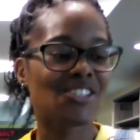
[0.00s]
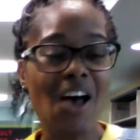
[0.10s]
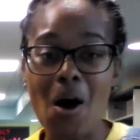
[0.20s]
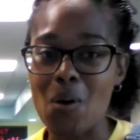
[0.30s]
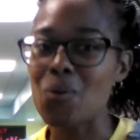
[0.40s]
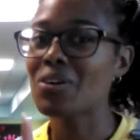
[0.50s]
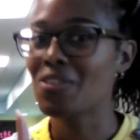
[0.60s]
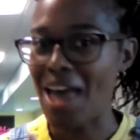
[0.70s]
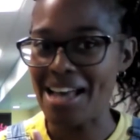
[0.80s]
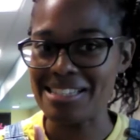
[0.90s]
So,
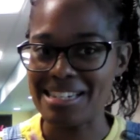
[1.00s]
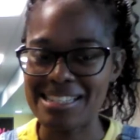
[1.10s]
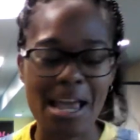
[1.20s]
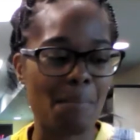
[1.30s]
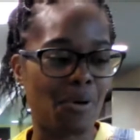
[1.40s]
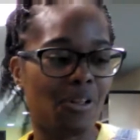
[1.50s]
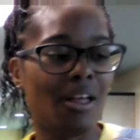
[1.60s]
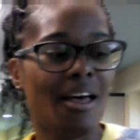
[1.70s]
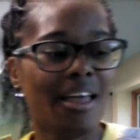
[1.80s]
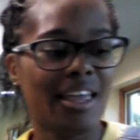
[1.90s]
as an example,
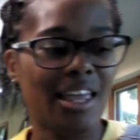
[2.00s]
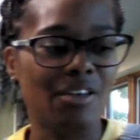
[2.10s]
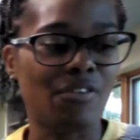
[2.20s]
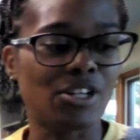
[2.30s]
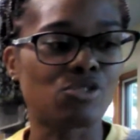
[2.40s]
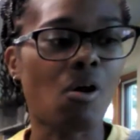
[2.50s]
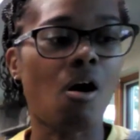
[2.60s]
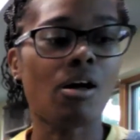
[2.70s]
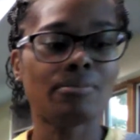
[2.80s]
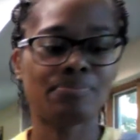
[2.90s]
if I
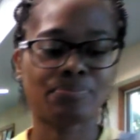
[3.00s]
draw